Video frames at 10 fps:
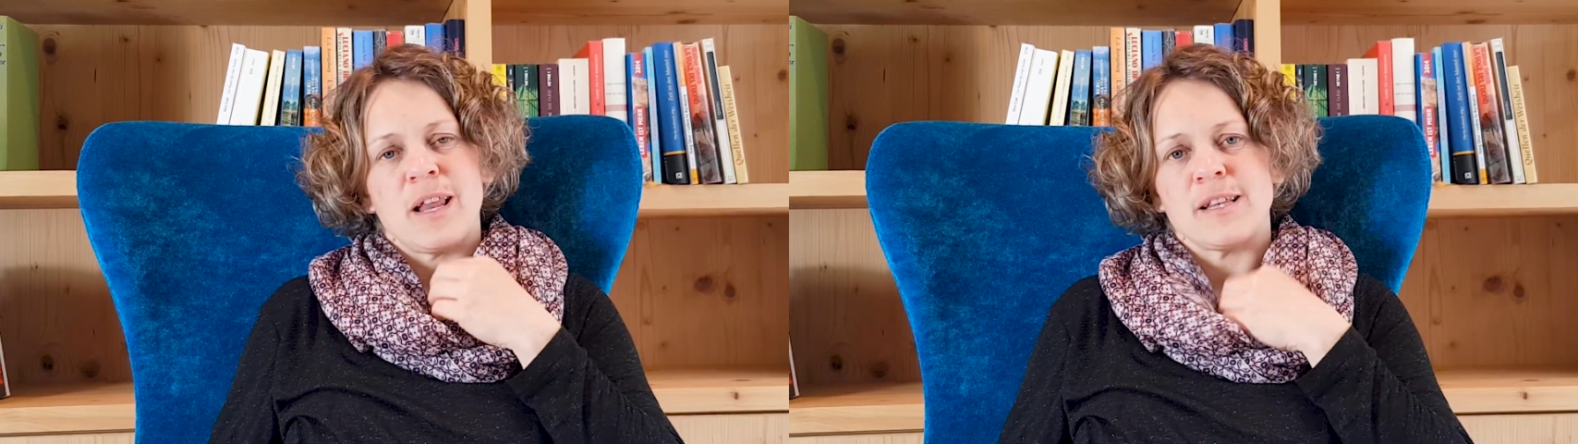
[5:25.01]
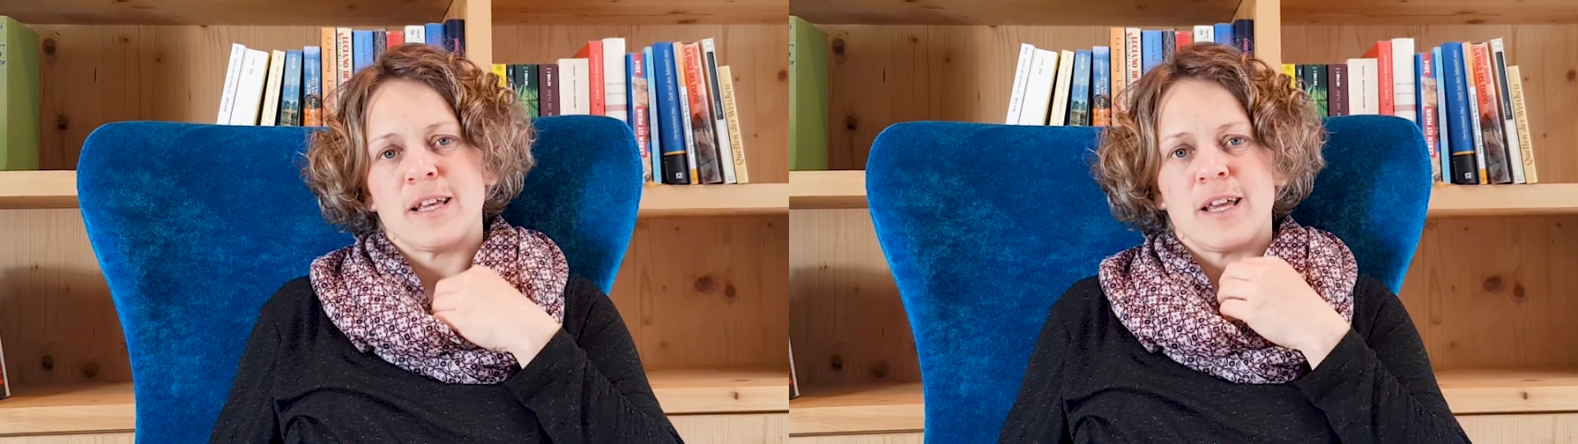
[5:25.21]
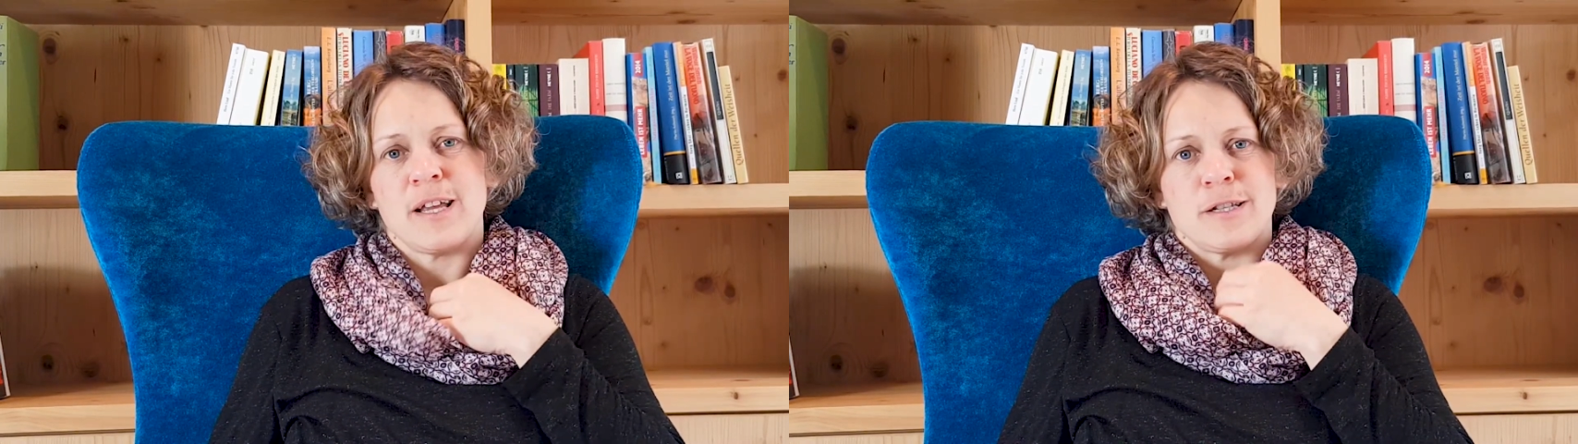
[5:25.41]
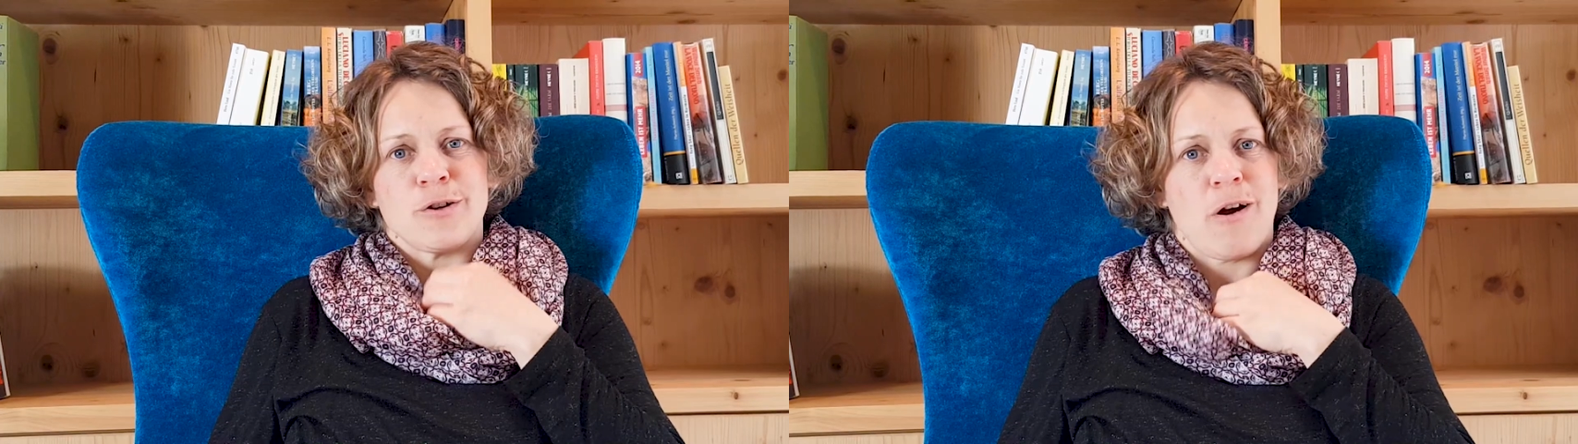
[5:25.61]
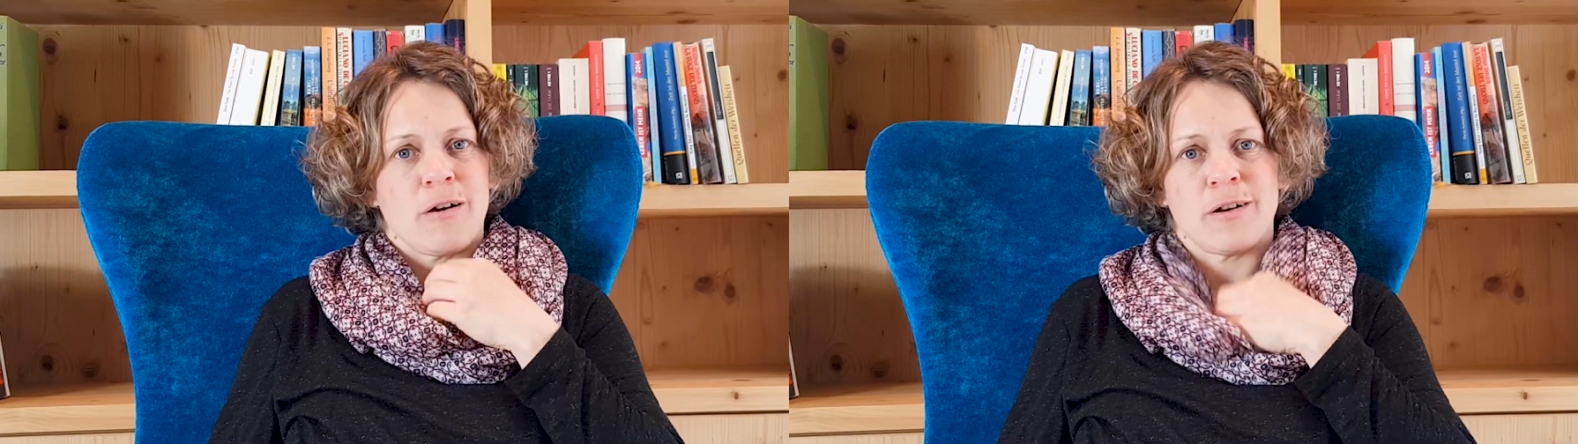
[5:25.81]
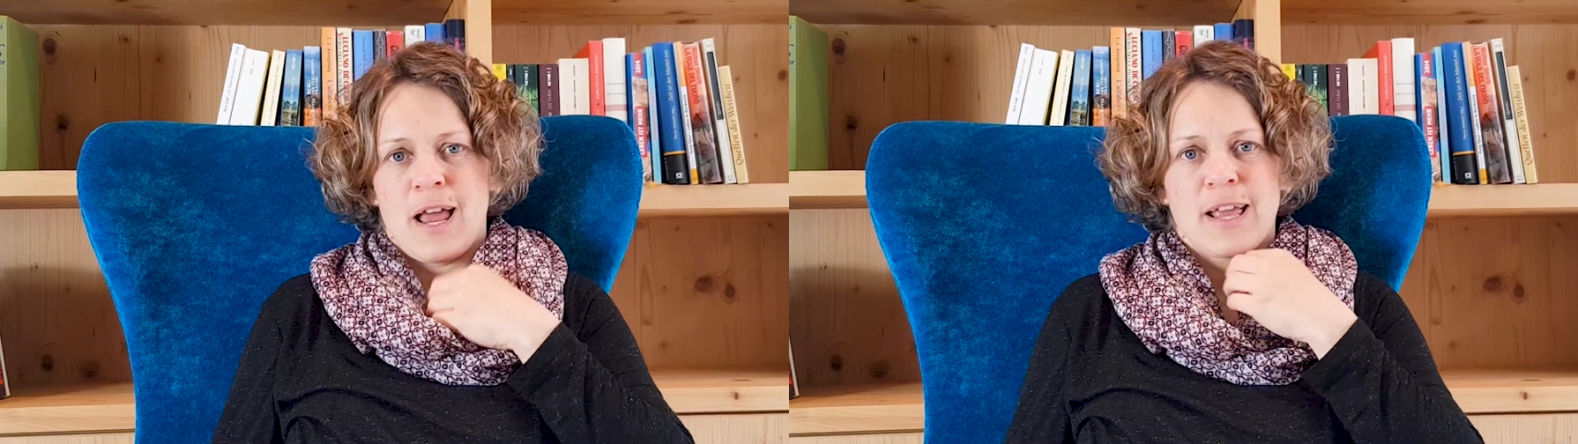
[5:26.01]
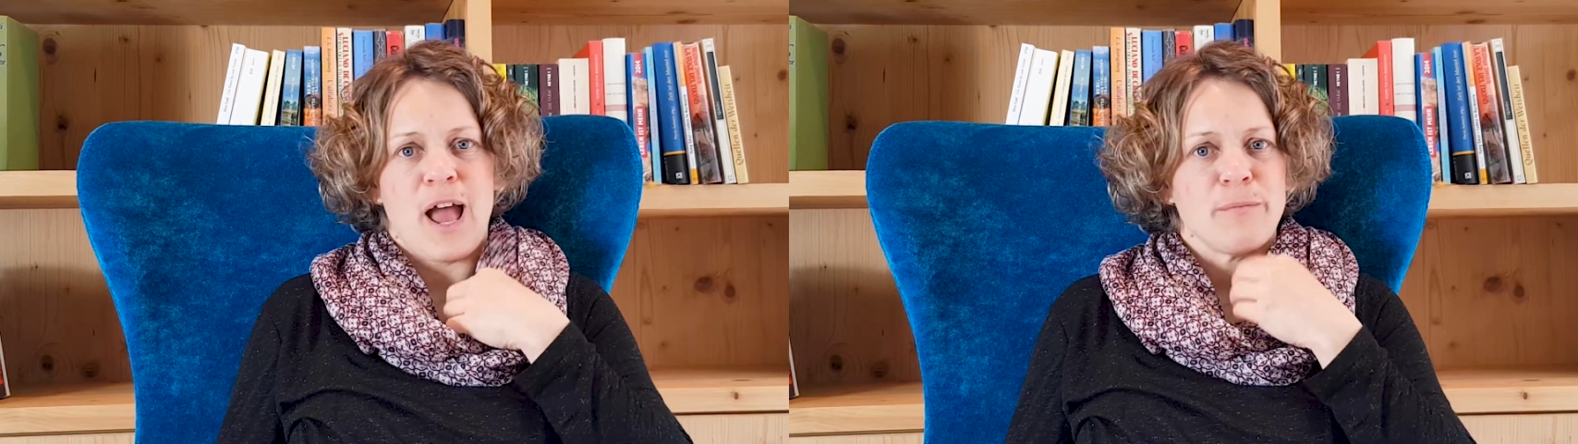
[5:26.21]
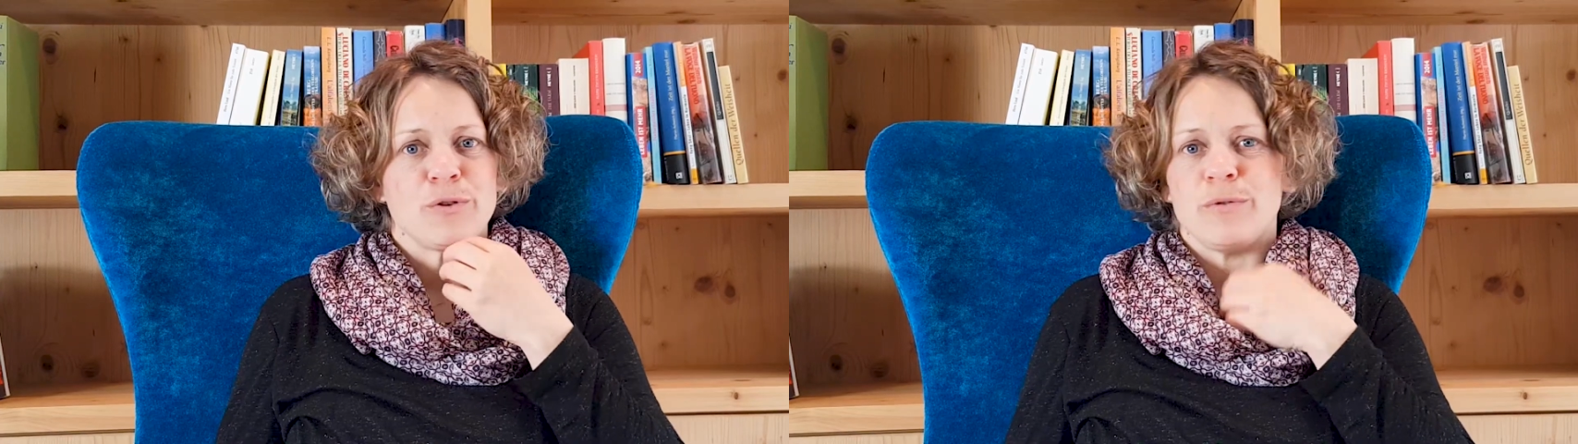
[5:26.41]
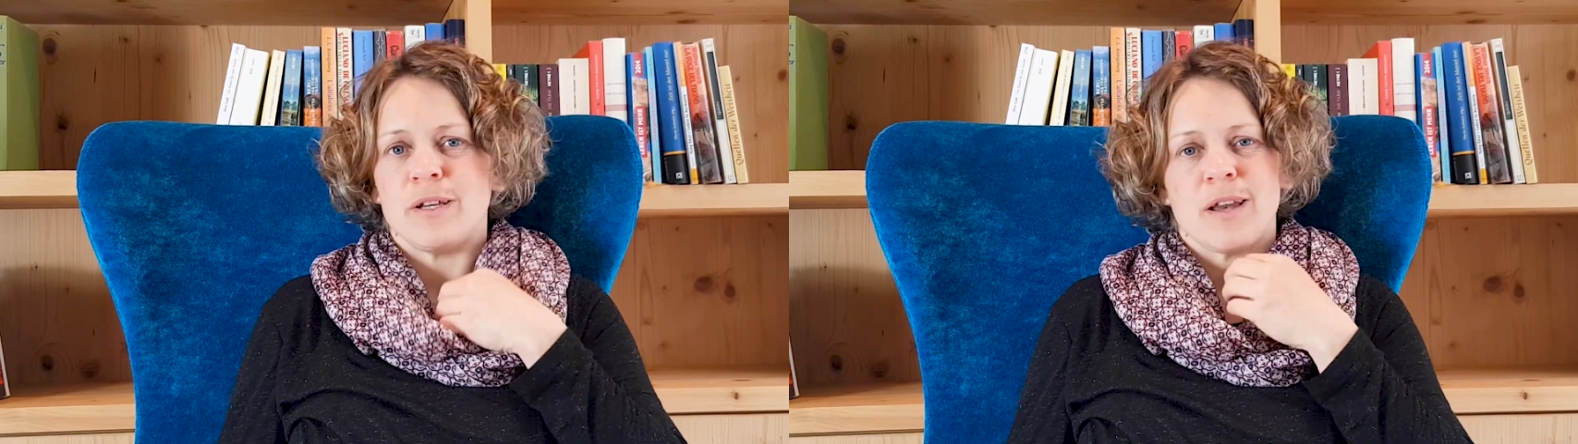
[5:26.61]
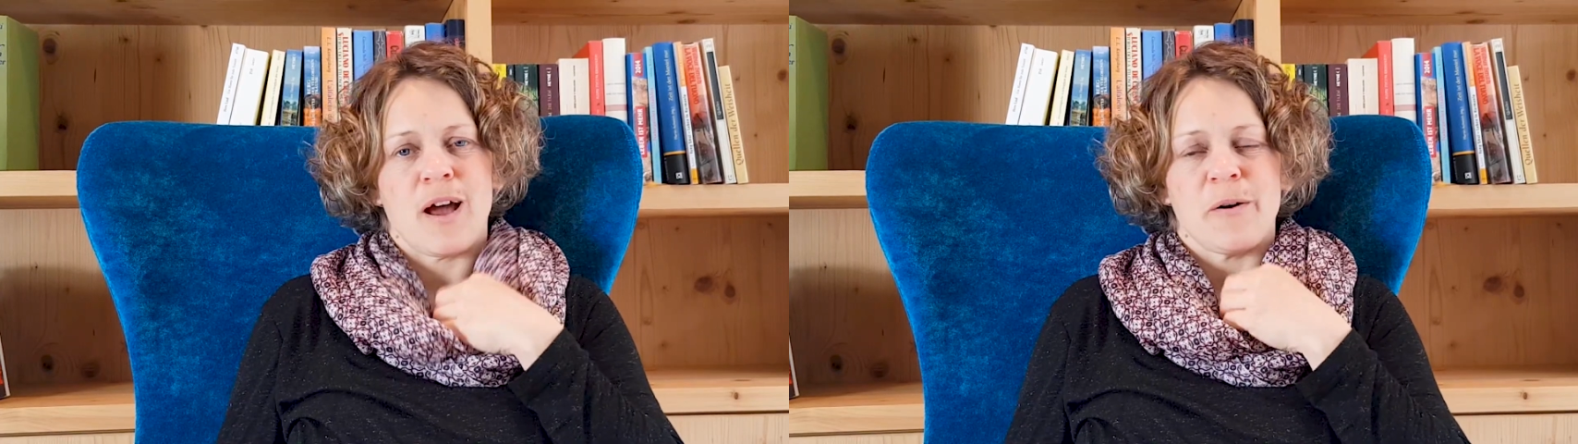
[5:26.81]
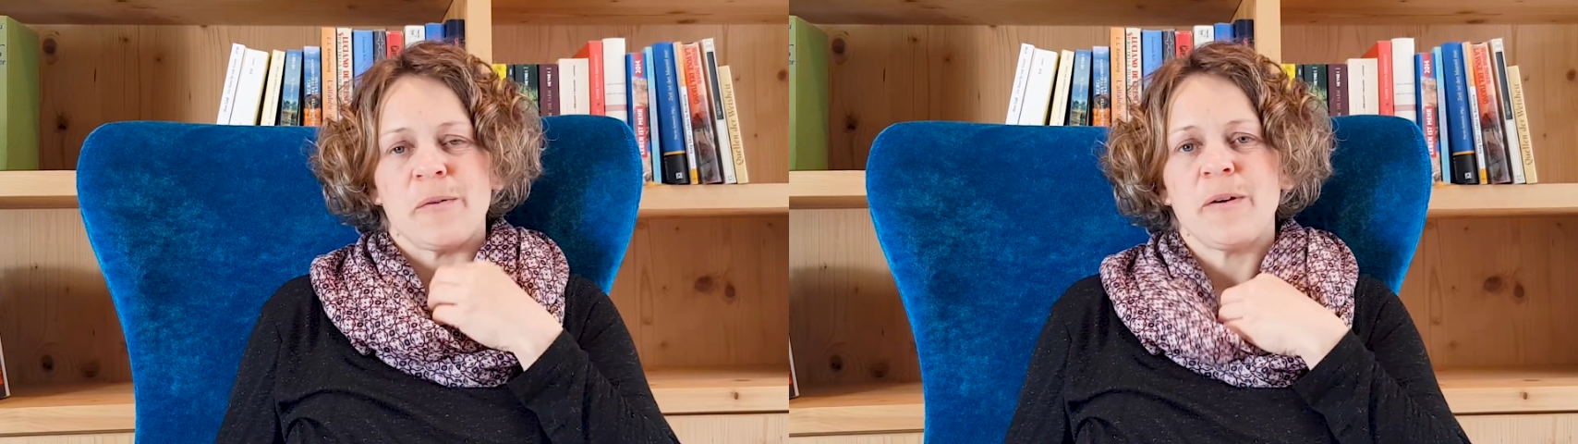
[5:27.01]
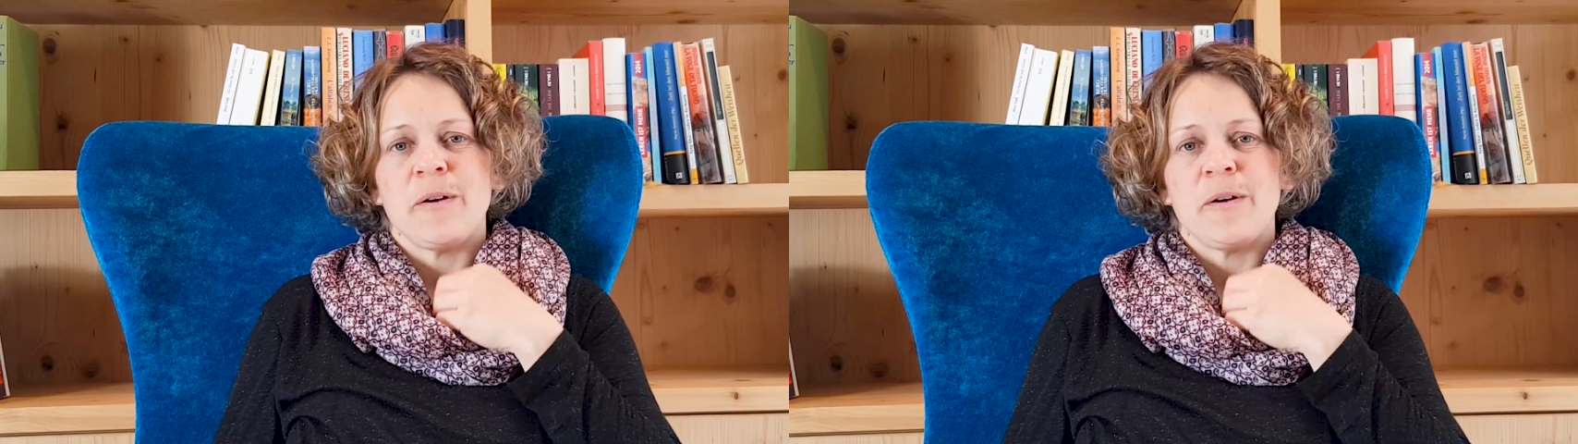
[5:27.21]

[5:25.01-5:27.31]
let the kid talk, like I'm doing now.